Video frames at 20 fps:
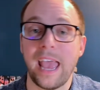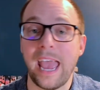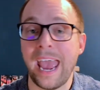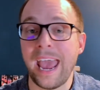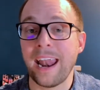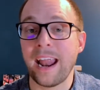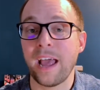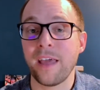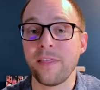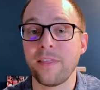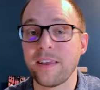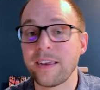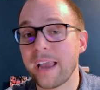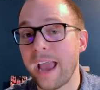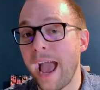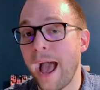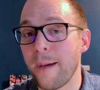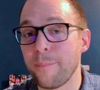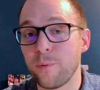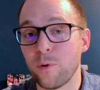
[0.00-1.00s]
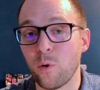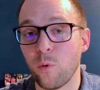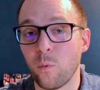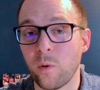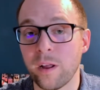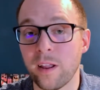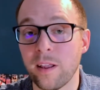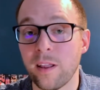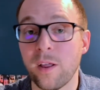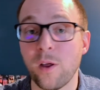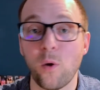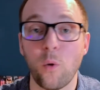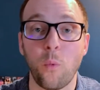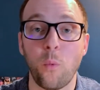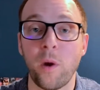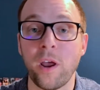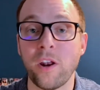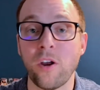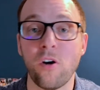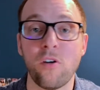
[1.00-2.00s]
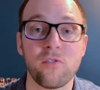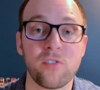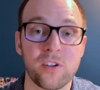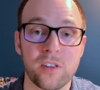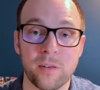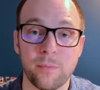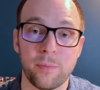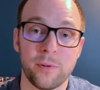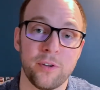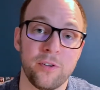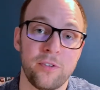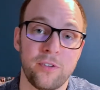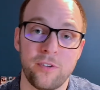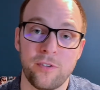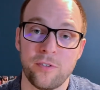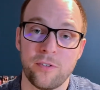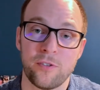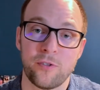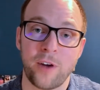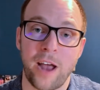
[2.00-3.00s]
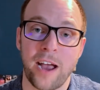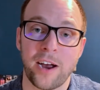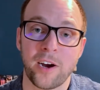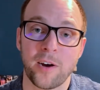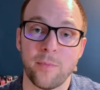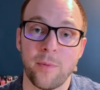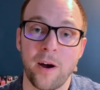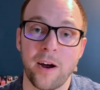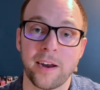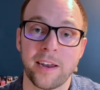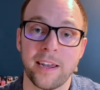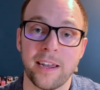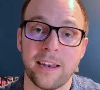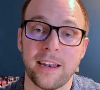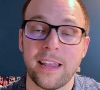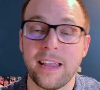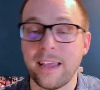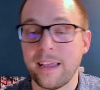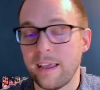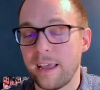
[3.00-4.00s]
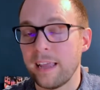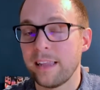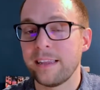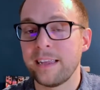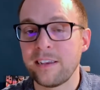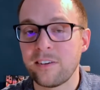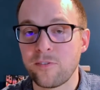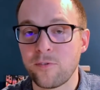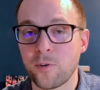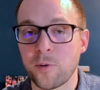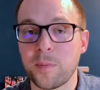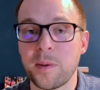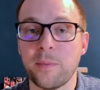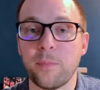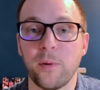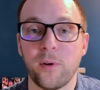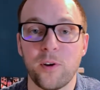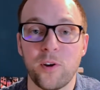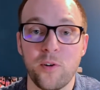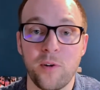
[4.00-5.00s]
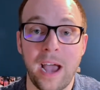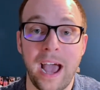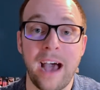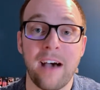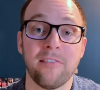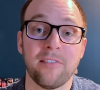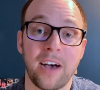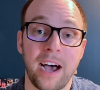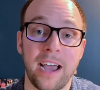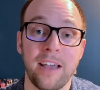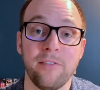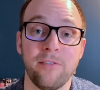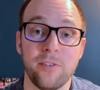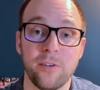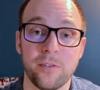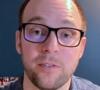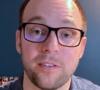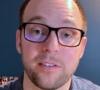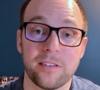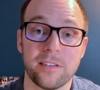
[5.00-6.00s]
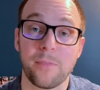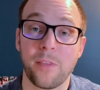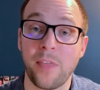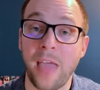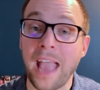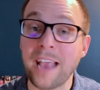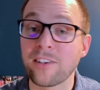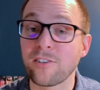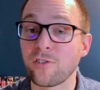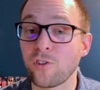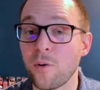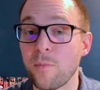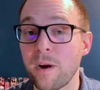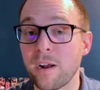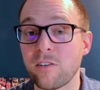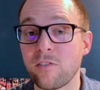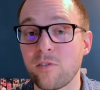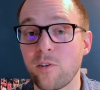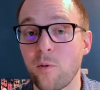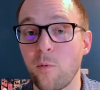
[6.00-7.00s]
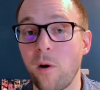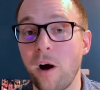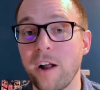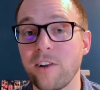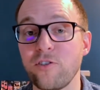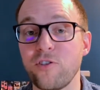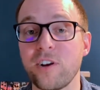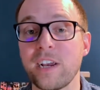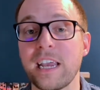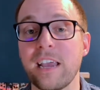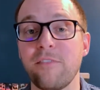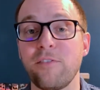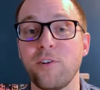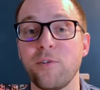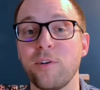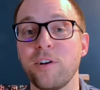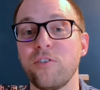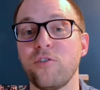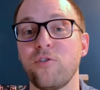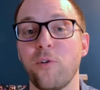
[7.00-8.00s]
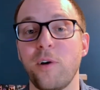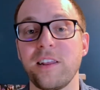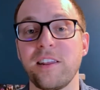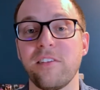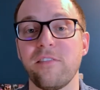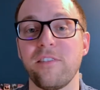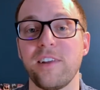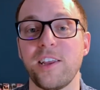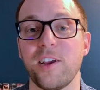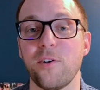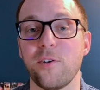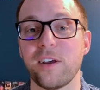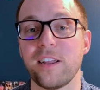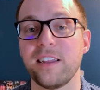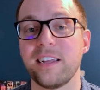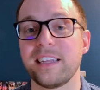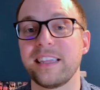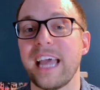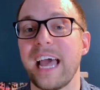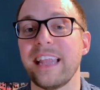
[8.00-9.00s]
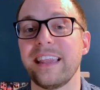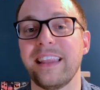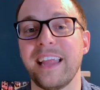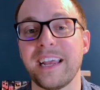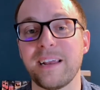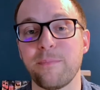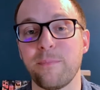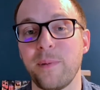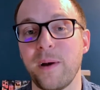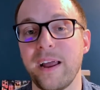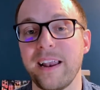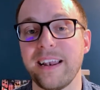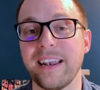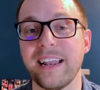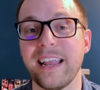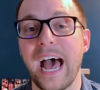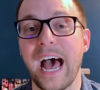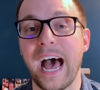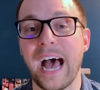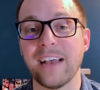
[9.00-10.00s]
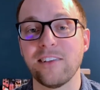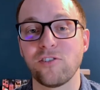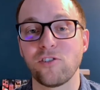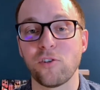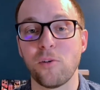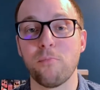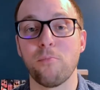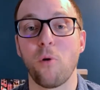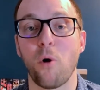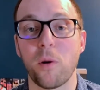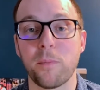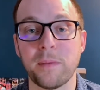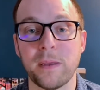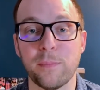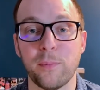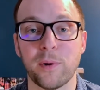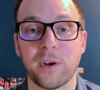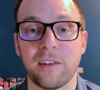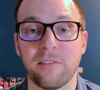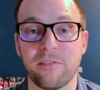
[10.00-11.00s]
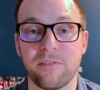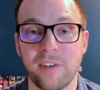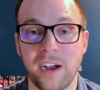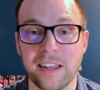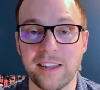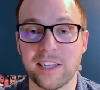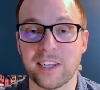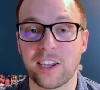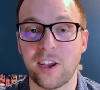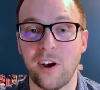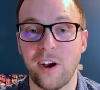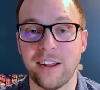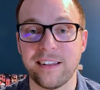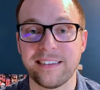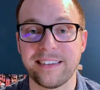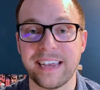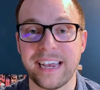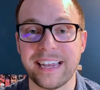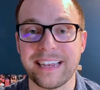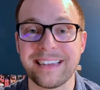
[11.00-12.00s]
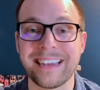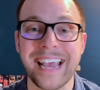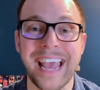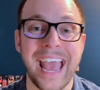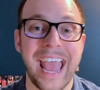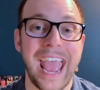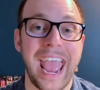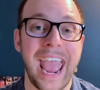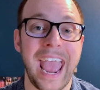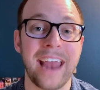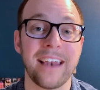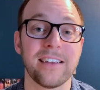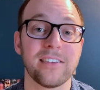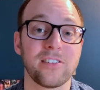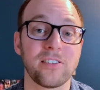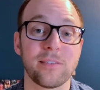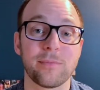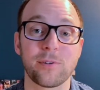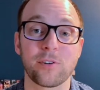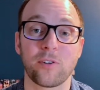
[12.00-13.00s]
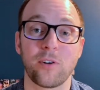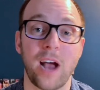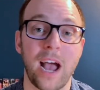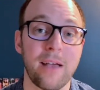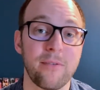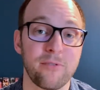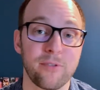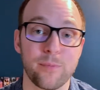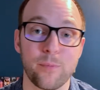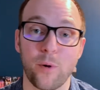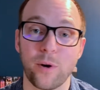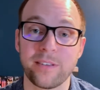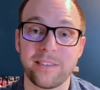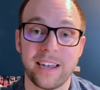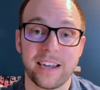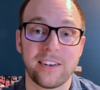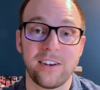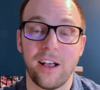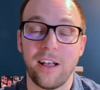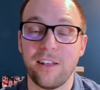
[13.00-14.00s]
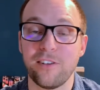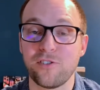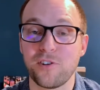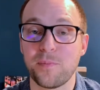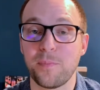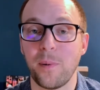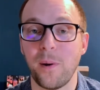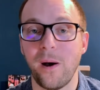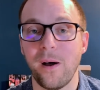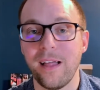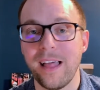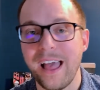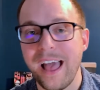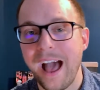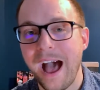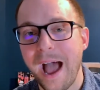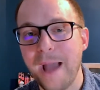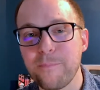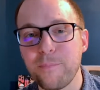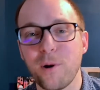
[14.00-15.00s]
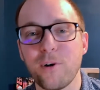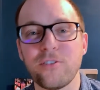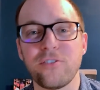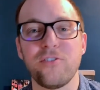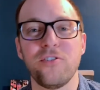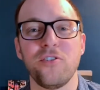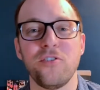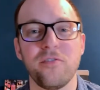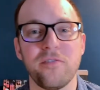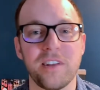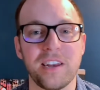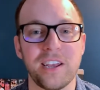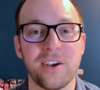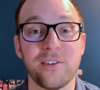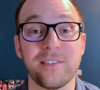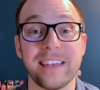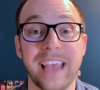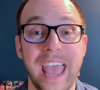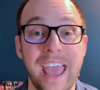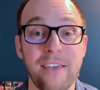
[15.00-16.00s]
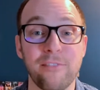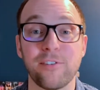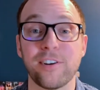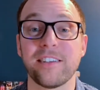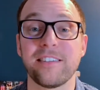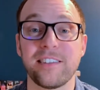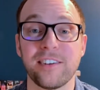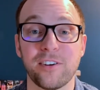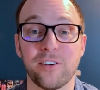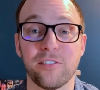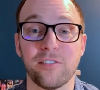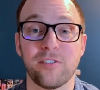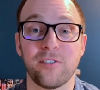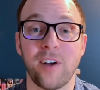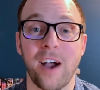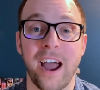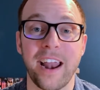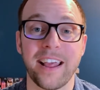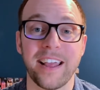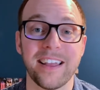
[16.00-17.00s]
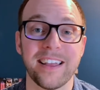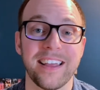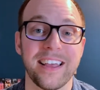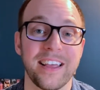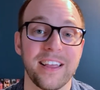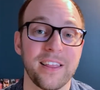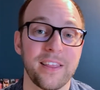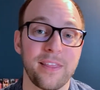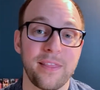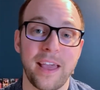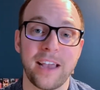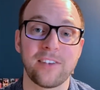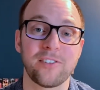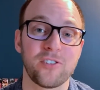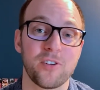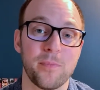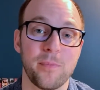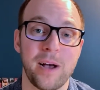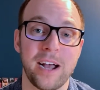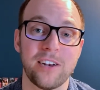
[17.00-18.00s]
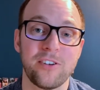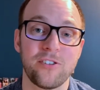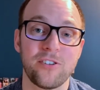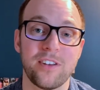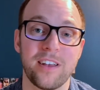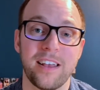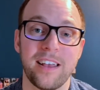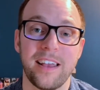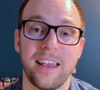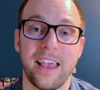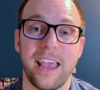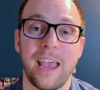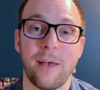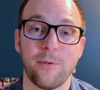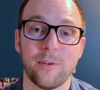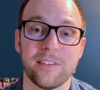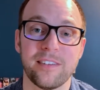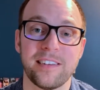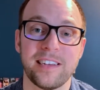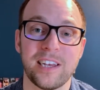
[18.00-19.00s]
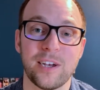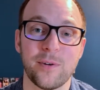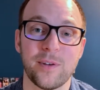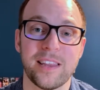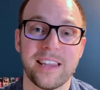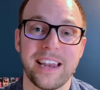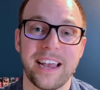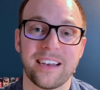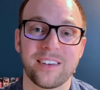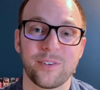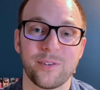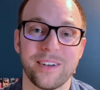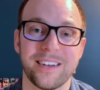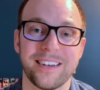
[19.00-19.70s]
And I think Apple will win over the Bluetooth tracker market, at least for people who have iPhones. Thanks so much for watching. If you enjoyed the video, click that like button so more people can find the content, and subscribe for more technology, Paul. I post new videos every single Friday. Thanks so much, and we'll see you in the next one.